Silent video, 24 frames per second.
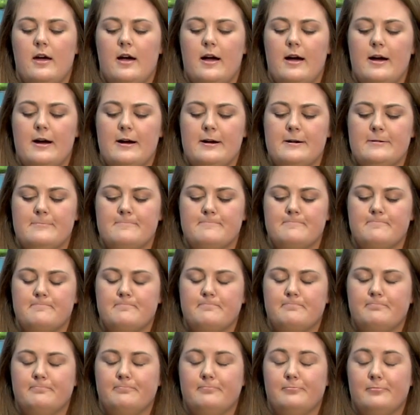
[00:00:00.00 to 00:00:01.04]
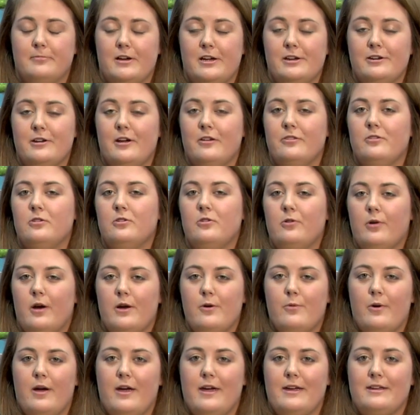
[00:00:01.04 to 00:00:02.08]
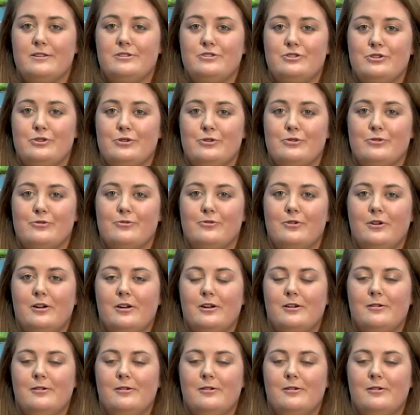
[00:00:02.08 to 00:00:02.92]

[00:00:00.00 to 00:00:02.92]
Another great way to